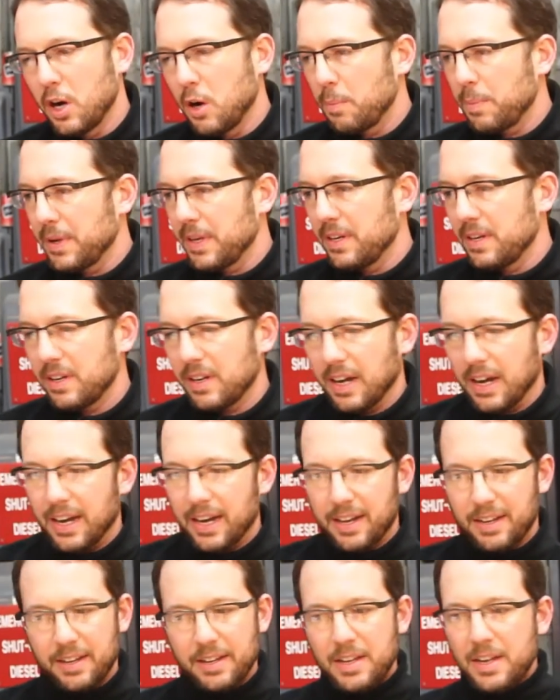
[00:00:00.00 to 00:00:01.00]
hoping
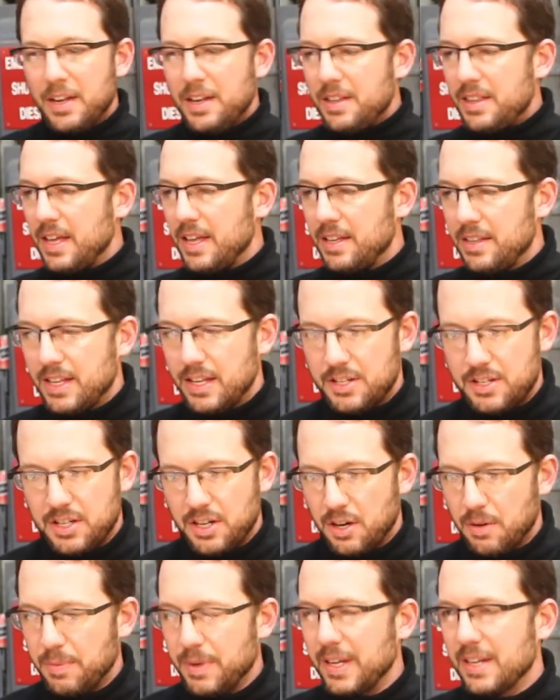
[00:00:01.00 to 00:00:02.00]
that this
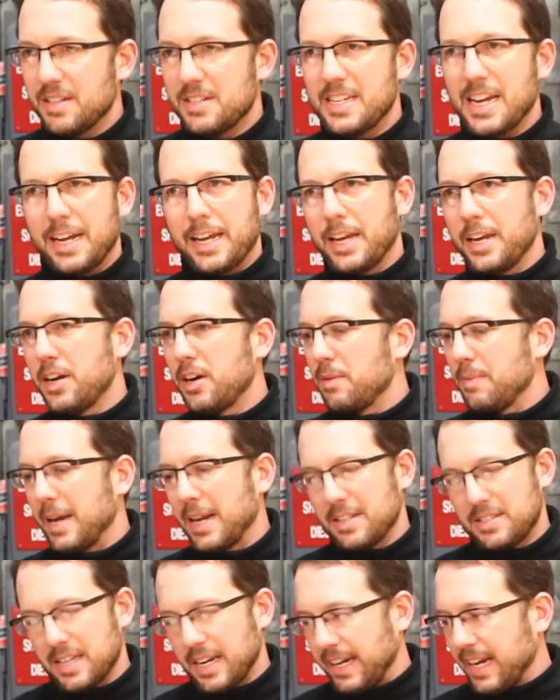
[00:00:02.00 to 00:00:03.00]
year, being second year,
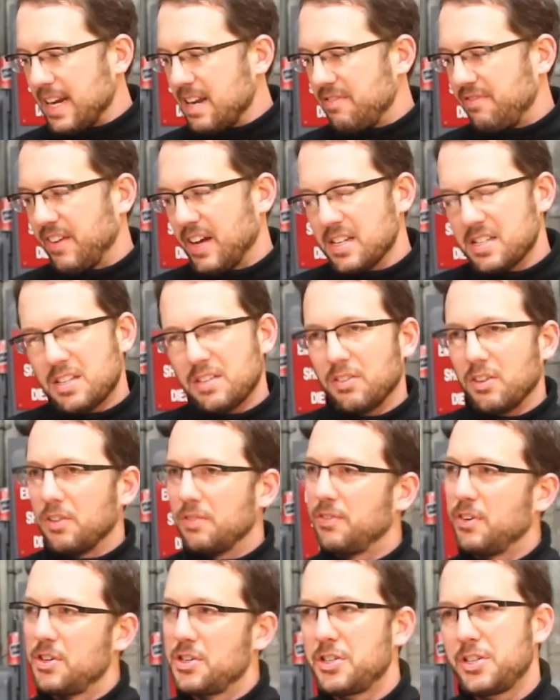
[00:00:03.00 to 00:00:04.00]
man, it's like any festival.
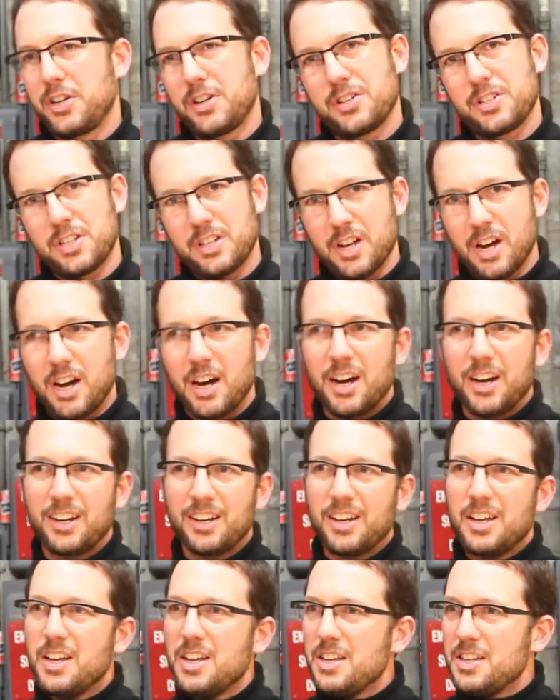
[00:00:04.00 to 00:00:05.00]
First year is a dog.
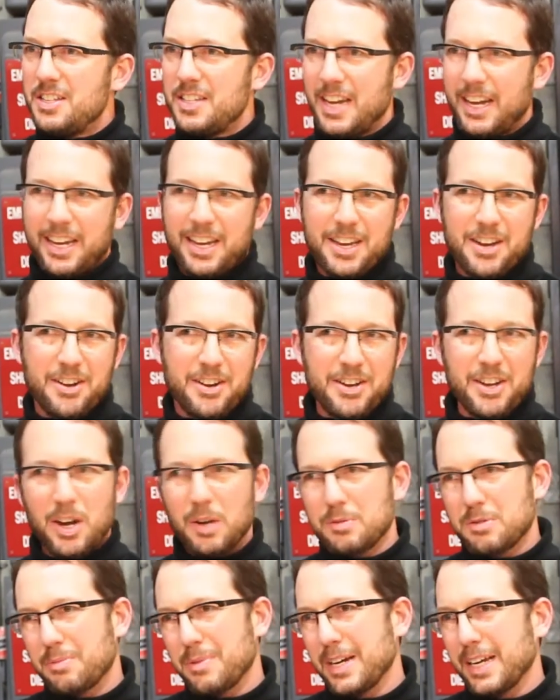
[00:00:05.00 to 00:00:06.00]
Second year you
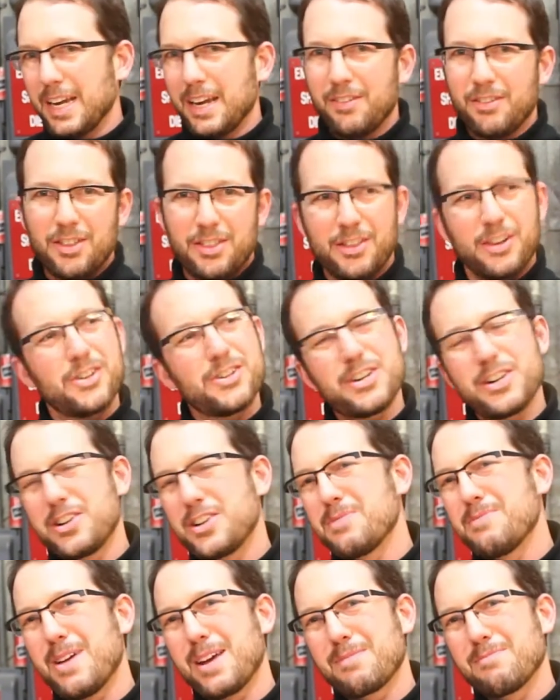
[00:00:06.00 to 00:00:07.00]
hope to break even. Third year
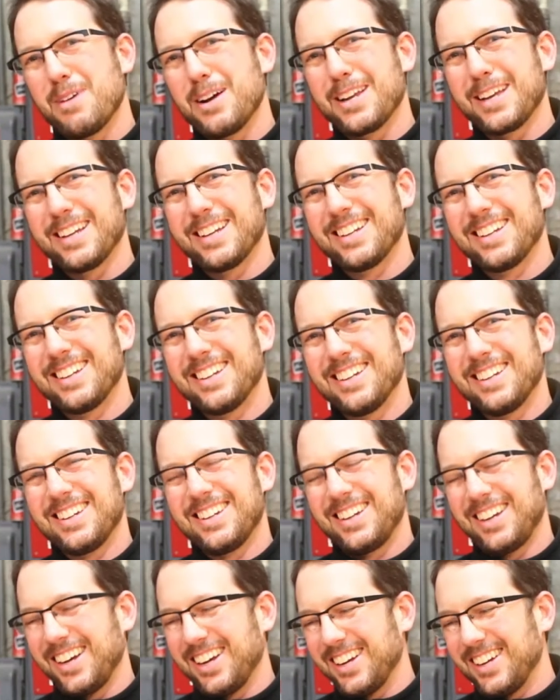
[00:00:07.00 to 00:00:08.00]
you make money.
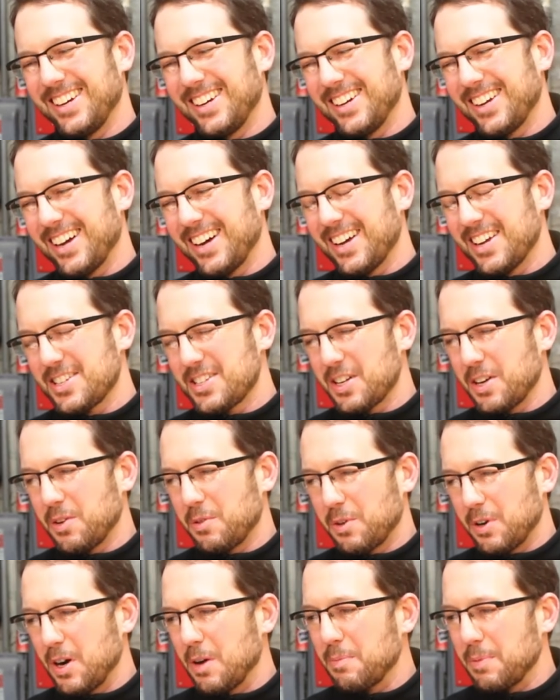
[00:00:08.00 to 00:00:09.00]
And so
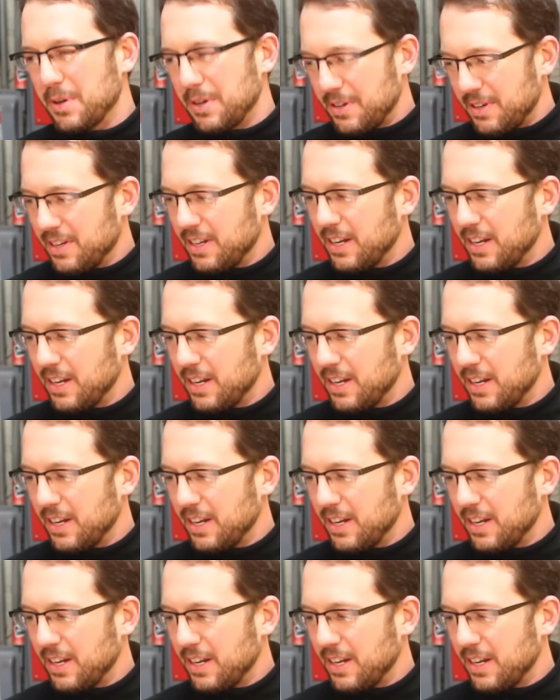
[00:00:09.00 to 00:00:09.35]
we're hoping,